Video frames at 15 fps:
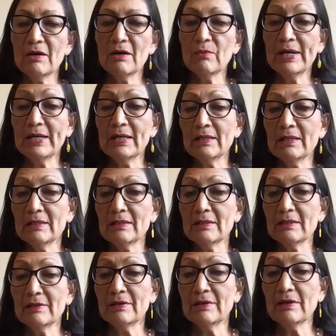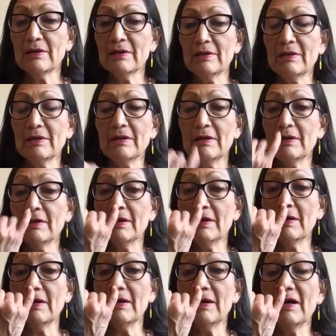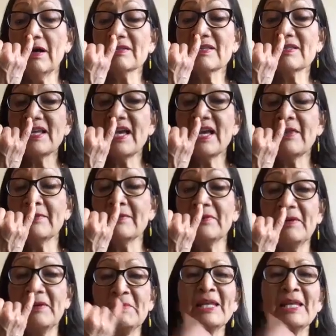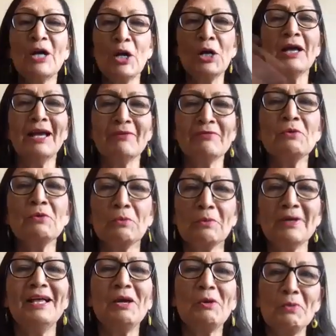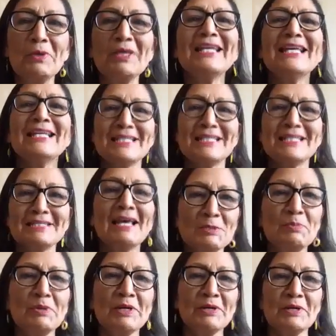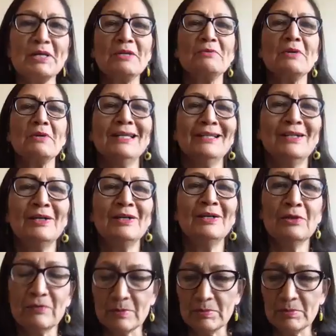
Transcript: Well, I'll say, we need to test, period, right? All over the